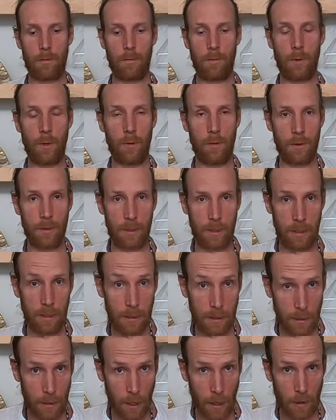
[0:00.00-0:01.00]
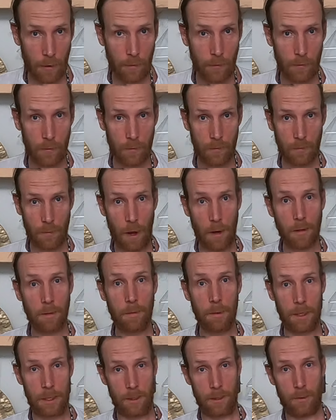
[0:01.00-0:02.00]
Notice these things,
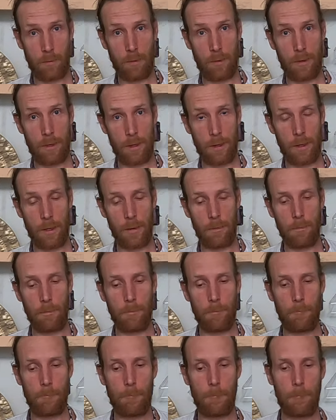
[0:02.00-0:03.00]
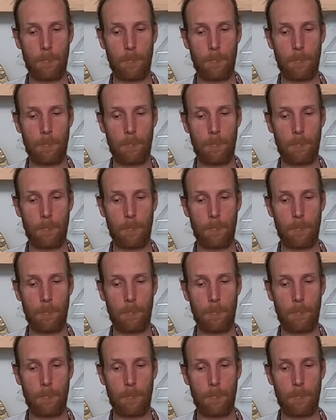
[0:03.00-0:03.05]
find peace within them.